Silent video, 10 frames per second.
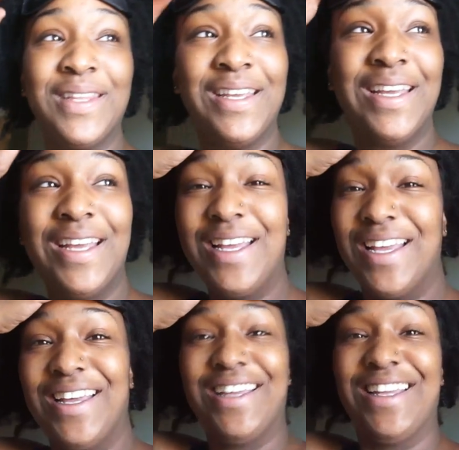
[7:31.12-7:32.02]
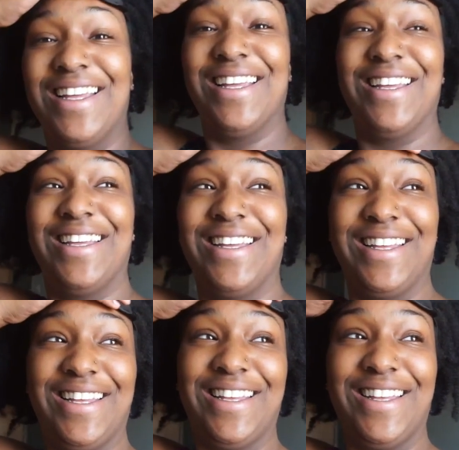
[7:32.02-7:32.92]
wasn't in there. The first time I
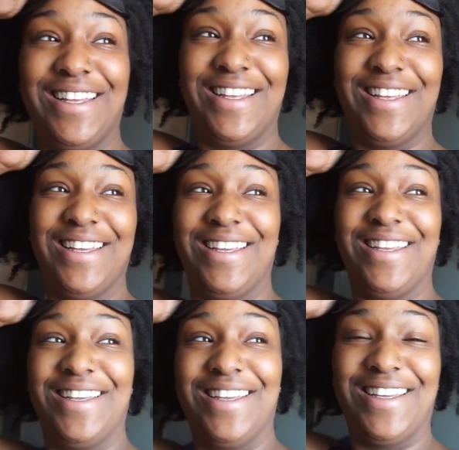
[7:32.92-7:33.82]
went past the room, it wasn't in there.